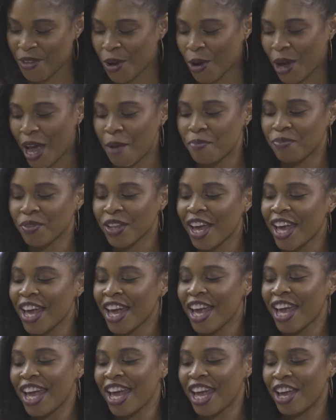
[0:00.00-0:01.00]
Okay.
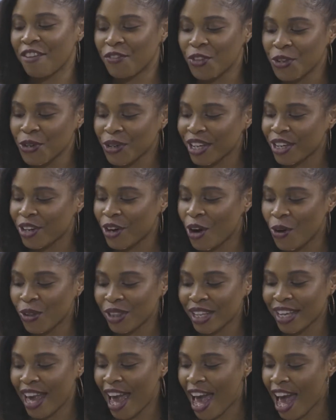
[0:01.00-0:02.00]
If you could
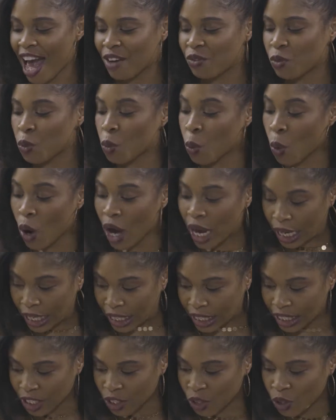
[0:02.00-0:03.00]
only have
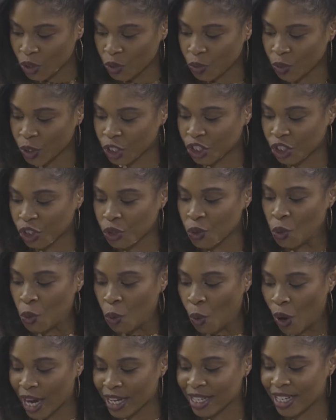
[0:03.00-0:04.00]
one, would you
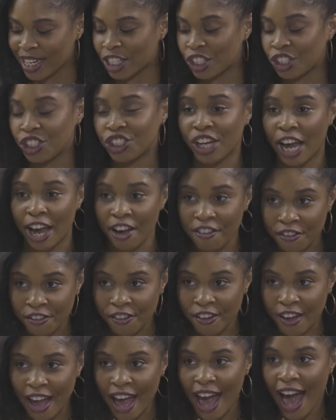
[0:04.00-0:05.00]
want a chef,
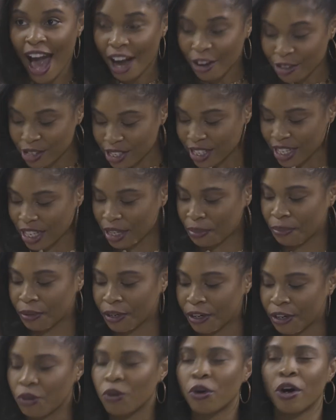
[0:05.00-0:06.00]

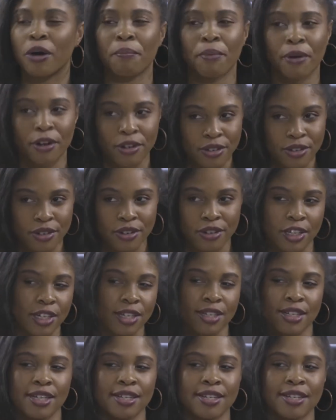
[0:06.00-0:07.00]
housekeeper, or a personal
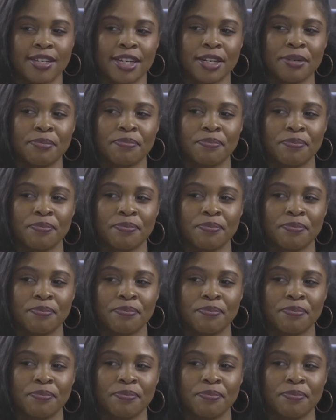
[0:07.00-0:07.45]
assistant?